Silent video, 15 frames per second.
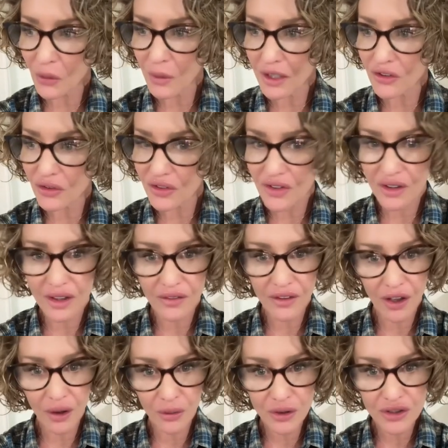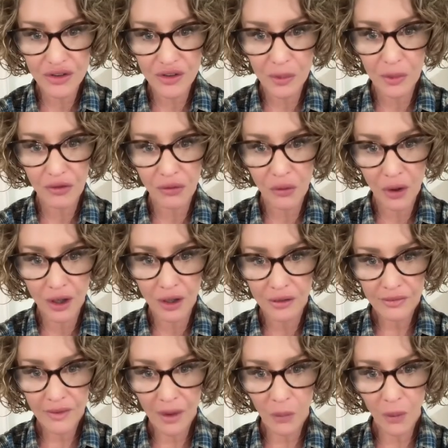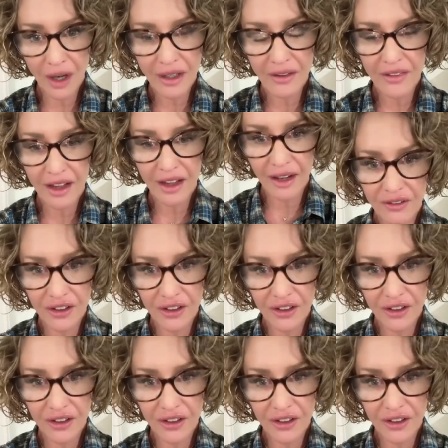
interested in the oceans before? And why did they have to